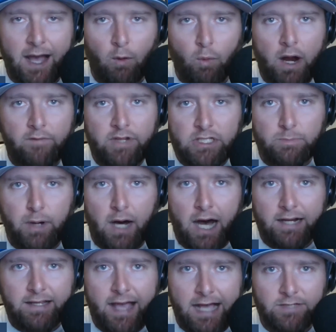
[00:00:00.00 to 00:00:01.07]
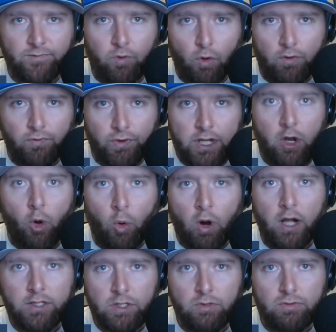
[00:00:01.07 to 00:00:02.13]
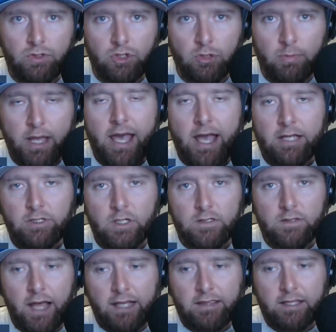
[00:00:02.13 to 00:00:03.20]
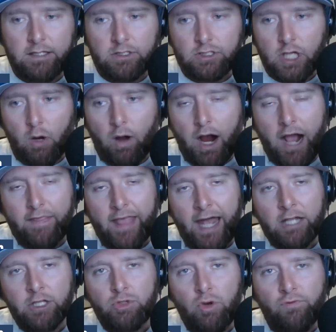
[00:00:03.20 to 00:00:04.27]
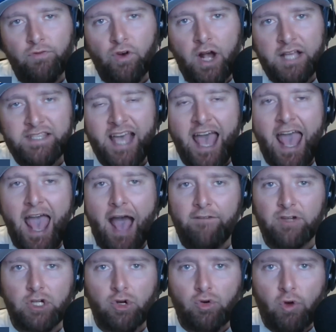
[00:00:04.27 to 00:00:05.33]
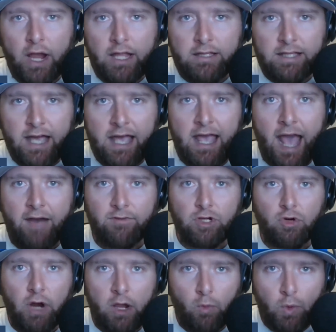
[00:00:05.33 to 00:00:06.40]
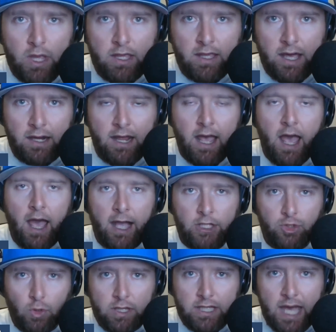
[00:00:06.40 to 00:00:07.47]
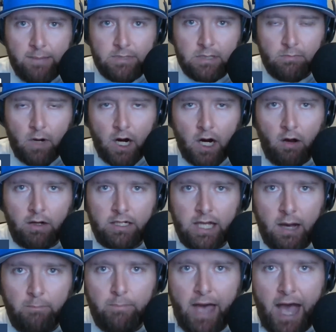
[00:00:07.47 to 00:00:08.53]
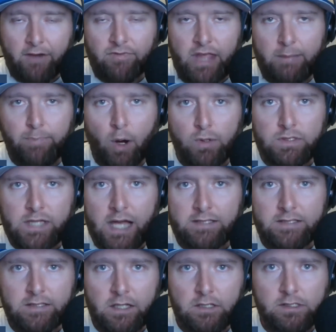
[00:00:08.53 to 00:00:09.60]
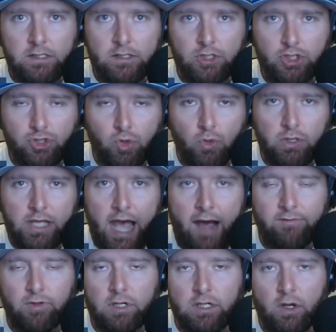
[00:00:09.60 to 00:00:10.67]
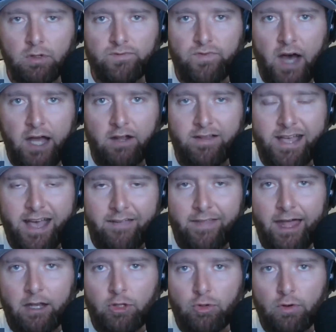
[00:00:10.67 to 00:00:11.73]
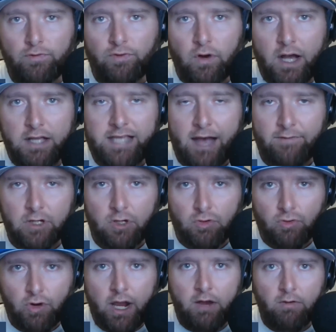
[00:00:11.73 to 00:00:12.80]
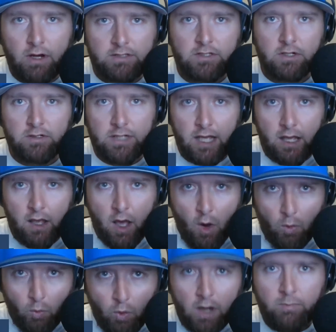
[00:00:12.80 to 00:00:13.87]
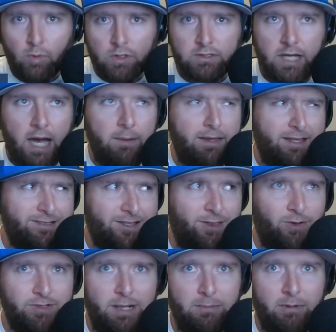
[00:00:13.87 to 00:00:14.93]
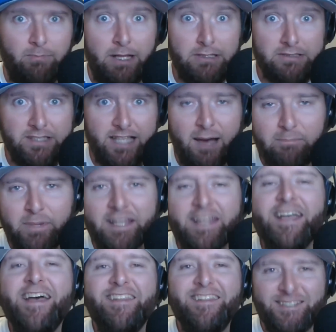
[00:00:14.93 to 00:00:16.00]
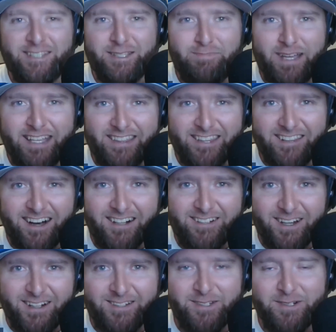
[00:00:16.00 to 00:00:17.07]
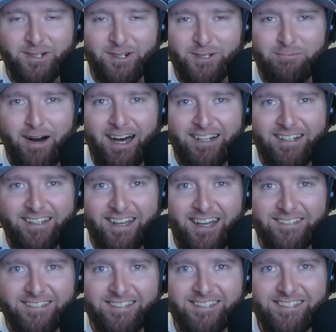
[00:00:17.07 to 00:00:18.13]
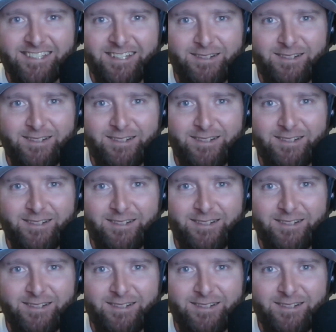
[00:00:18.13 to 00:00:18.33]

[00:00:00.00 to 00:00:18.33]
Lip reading: Get that wherever you get your podcast for free or on YouTube, just like this show. All right, that'll do it for us. Have a great day. Have a great weekend. Enjoy the game tomorrow and come back for that postcast edition shortly after it goes final. That'll do it for us. Have a great rest of your day. One more time. I think it's the third time I've mentioned that. But this has been the Locked On Cougars podcast.